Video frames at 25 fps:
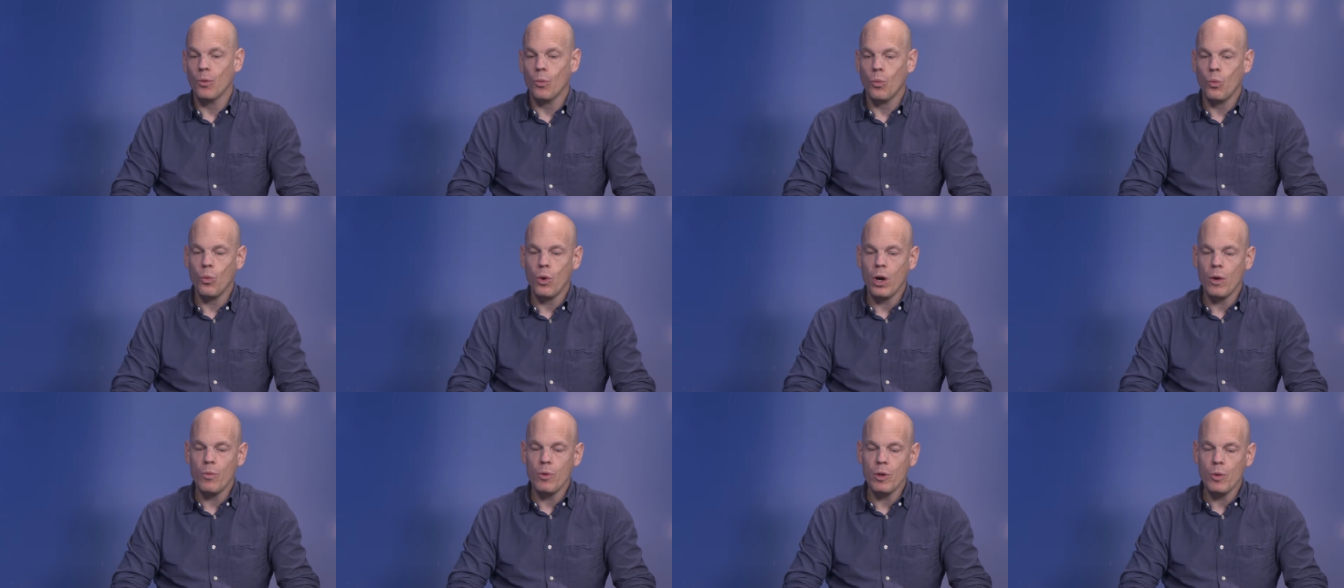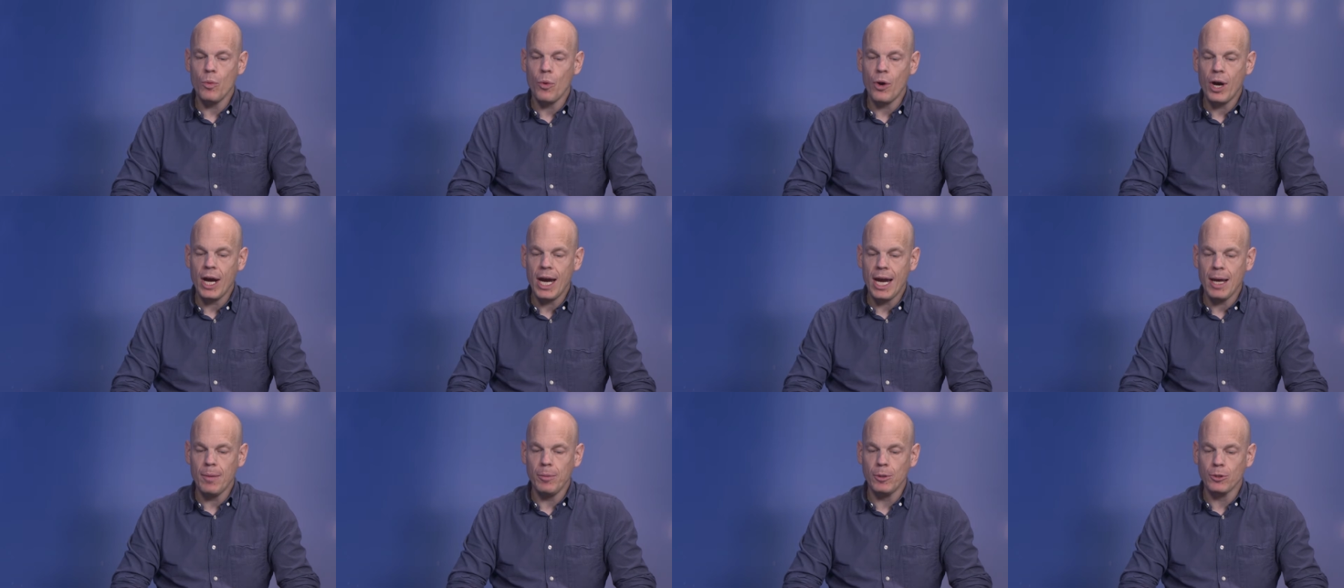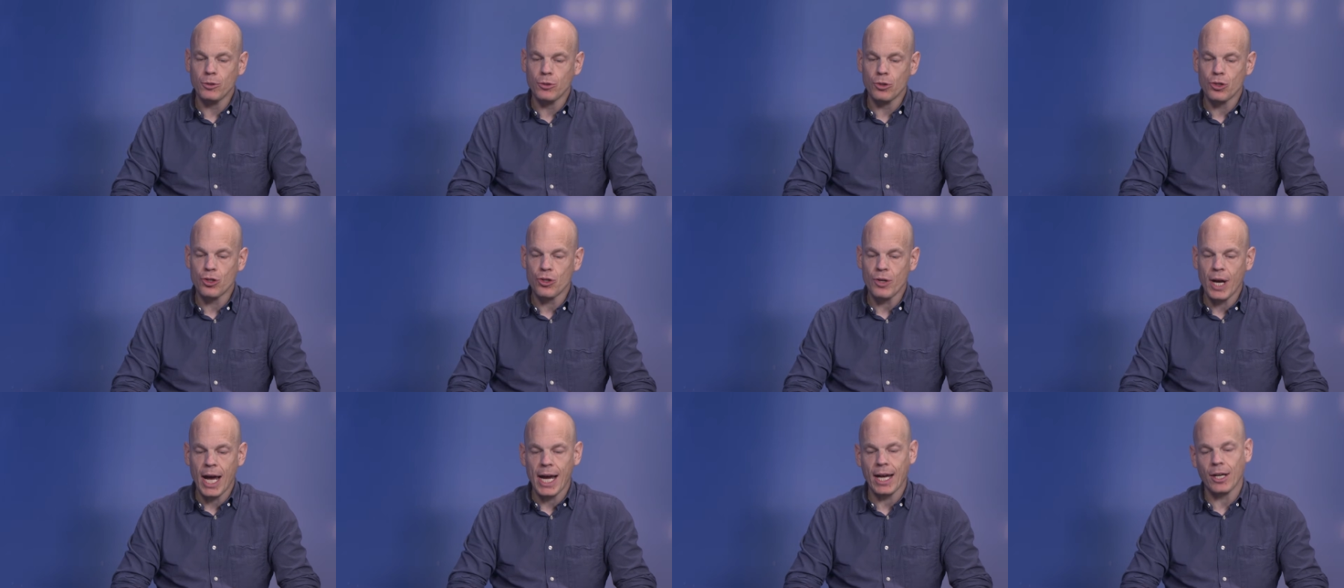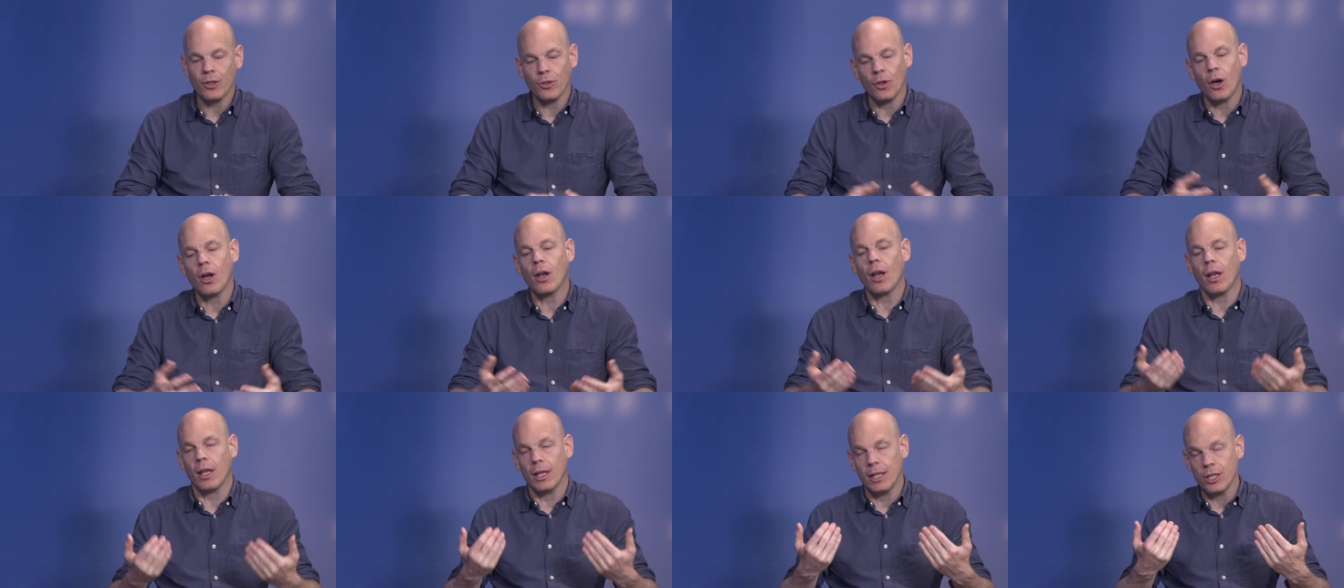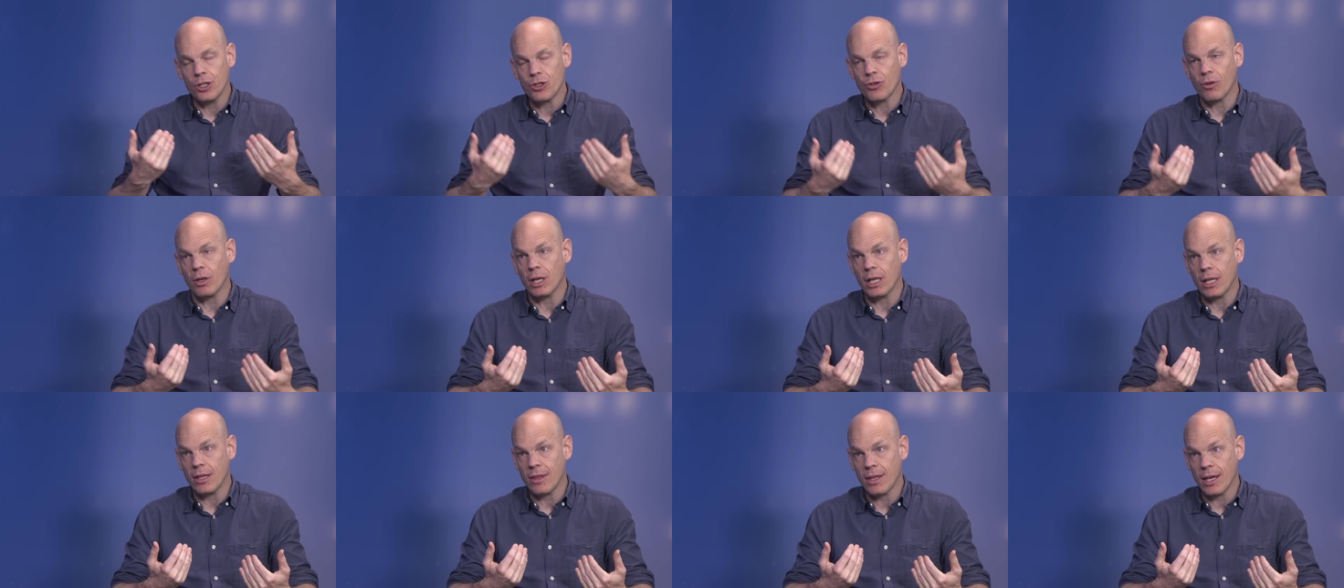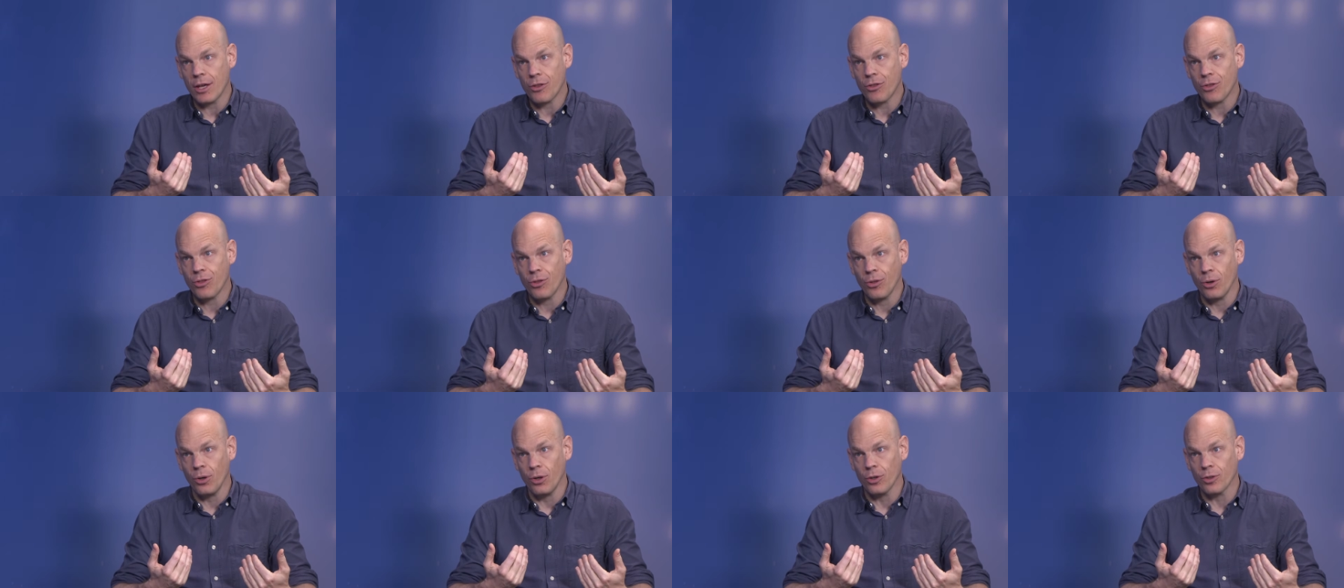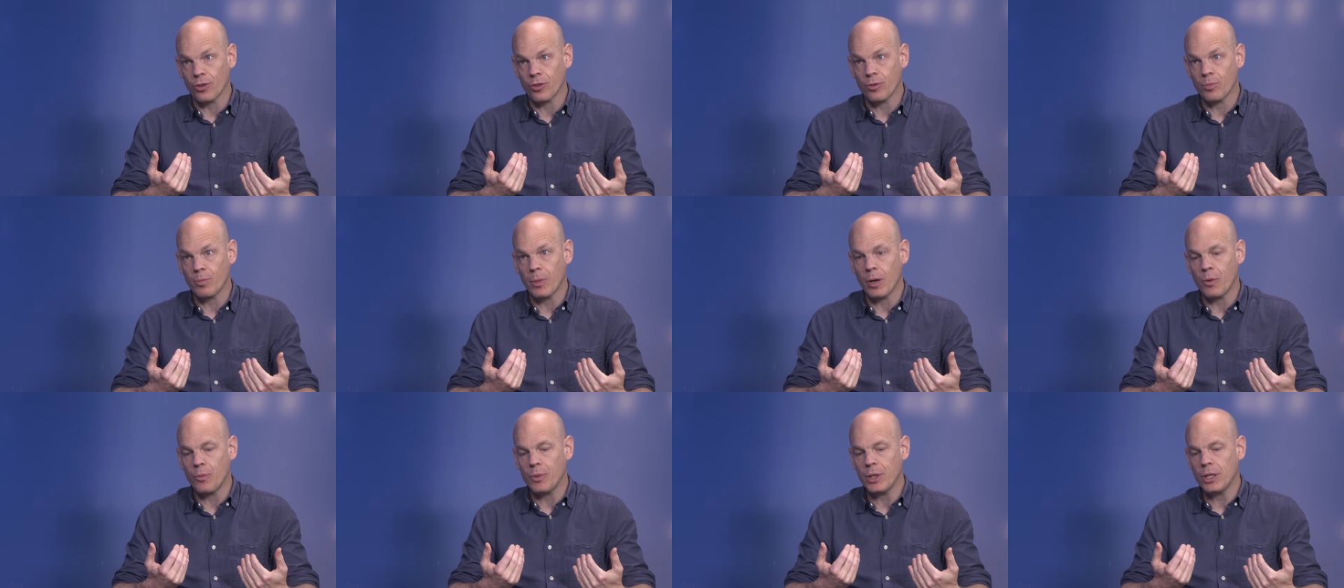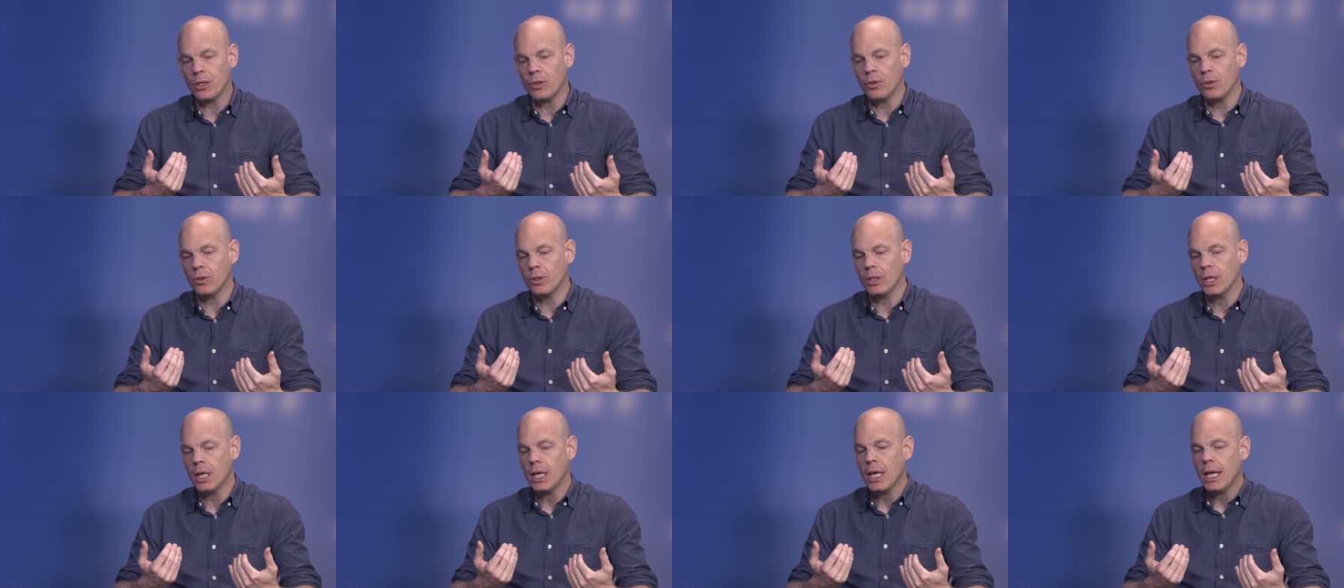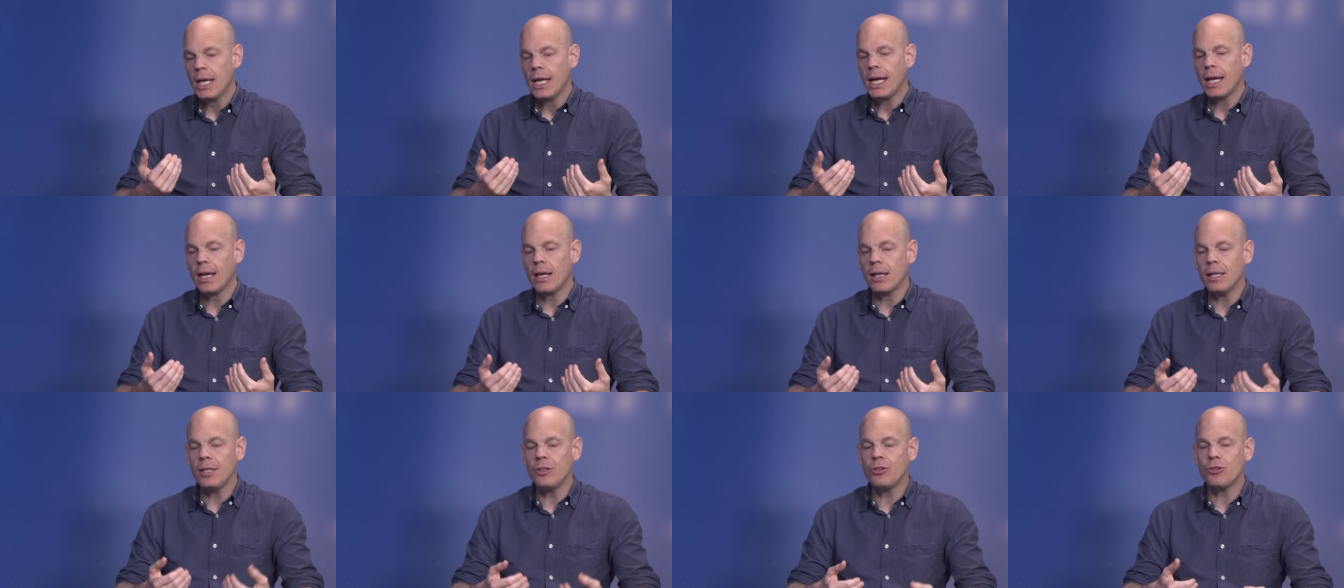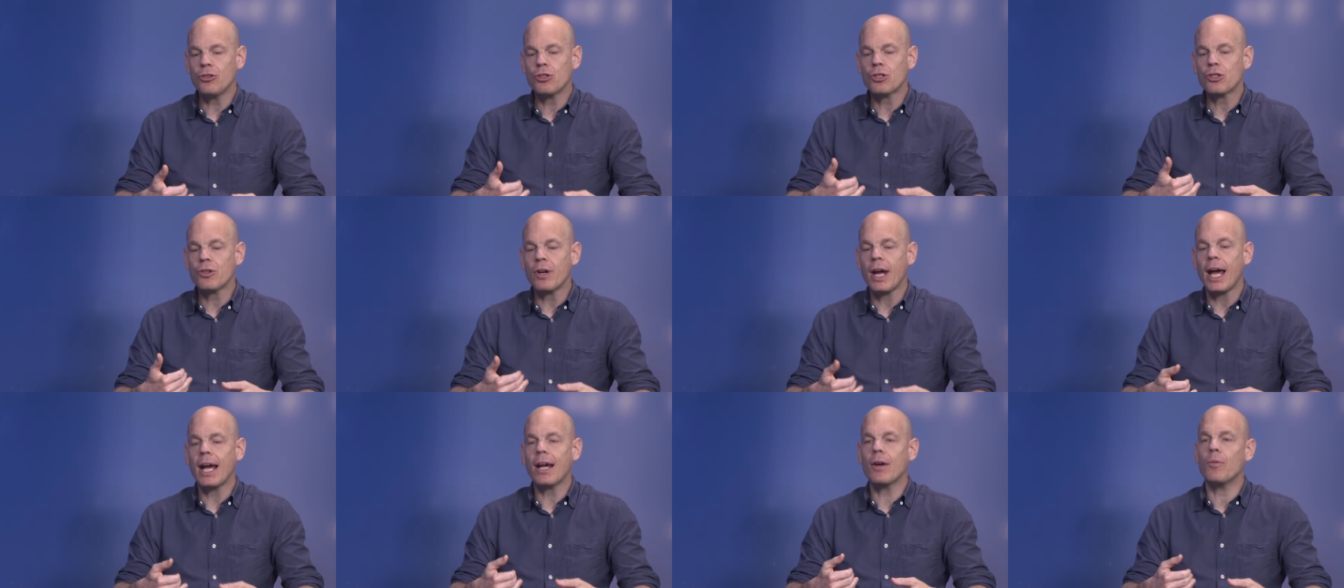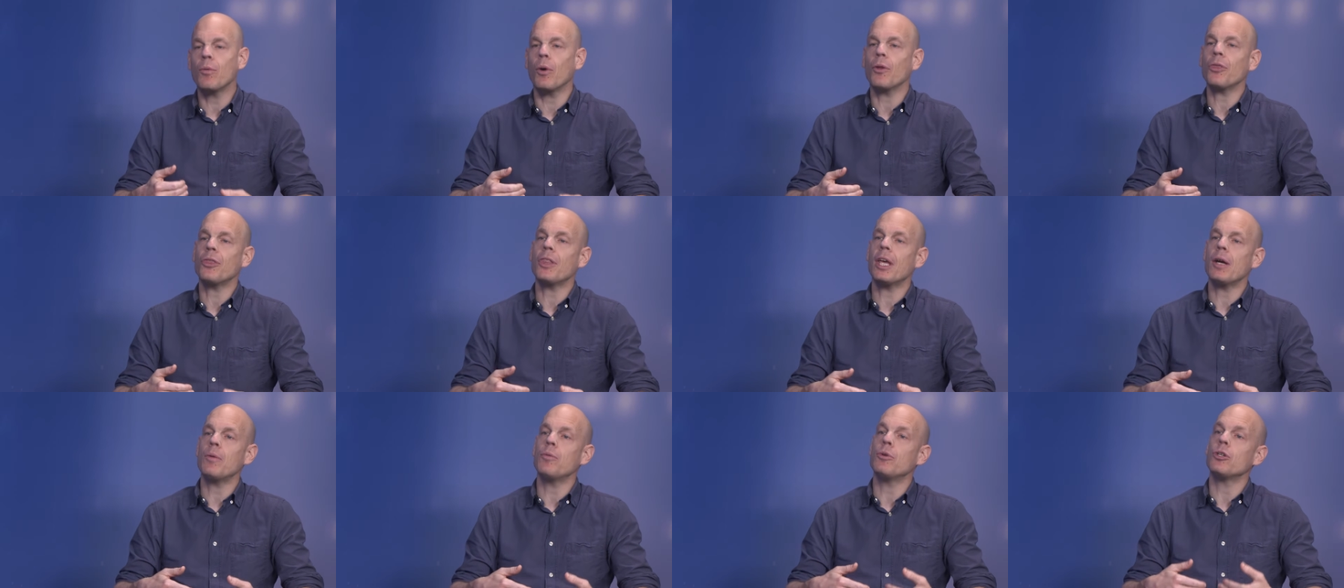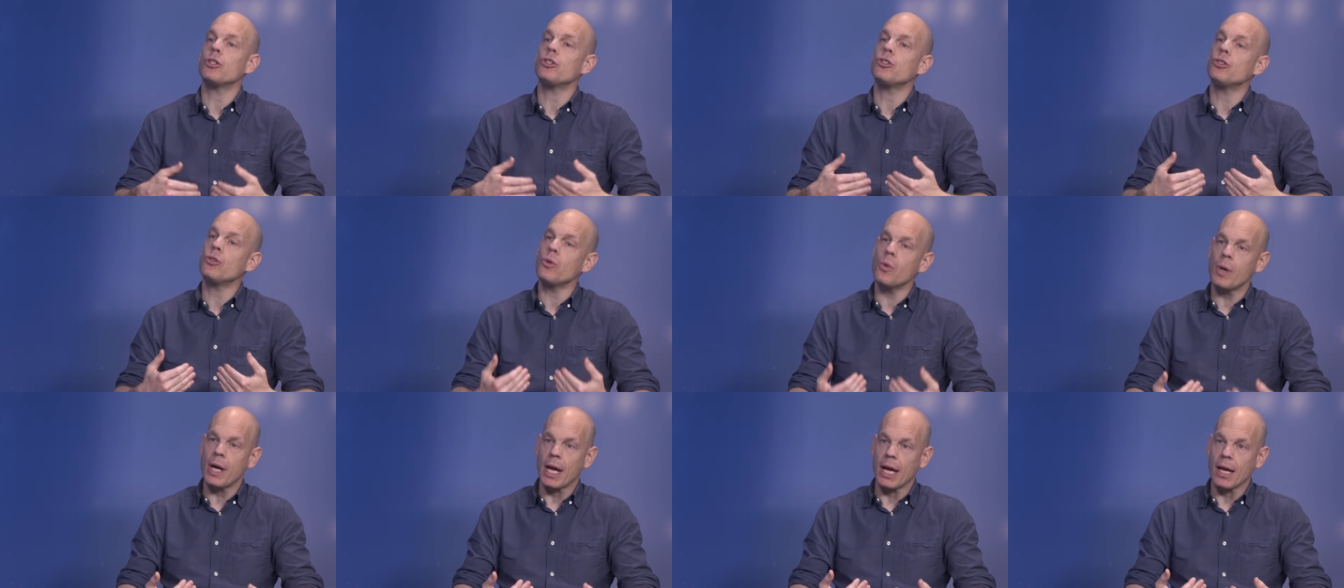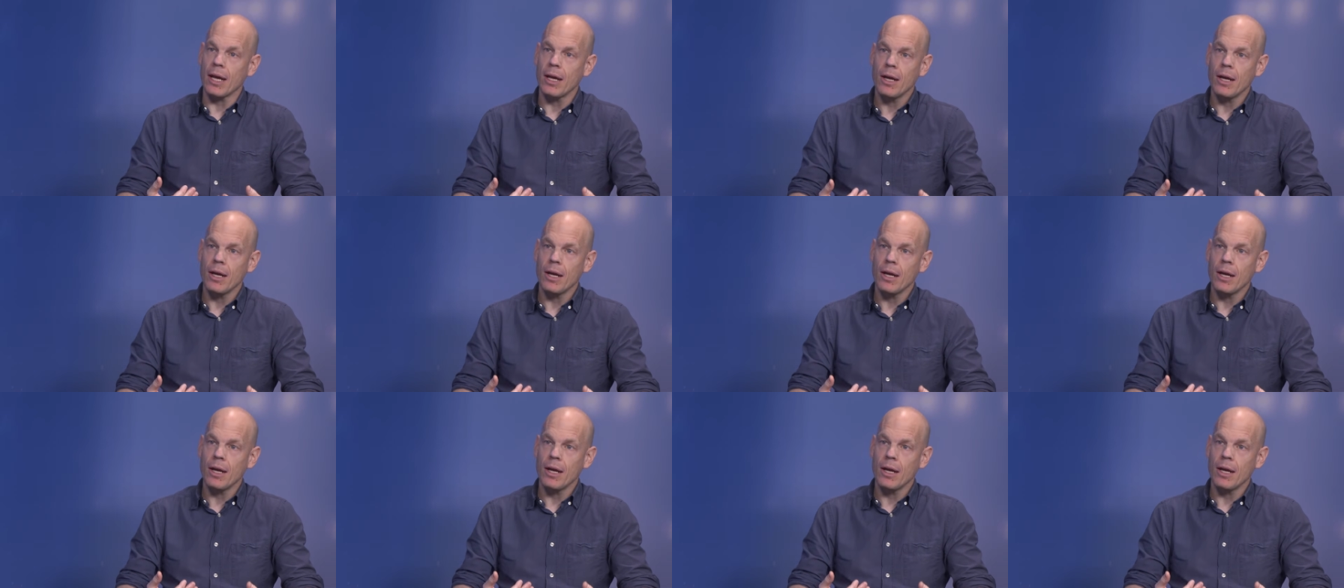where we were able to track not literally their thoughts, but we could at least track what they were doing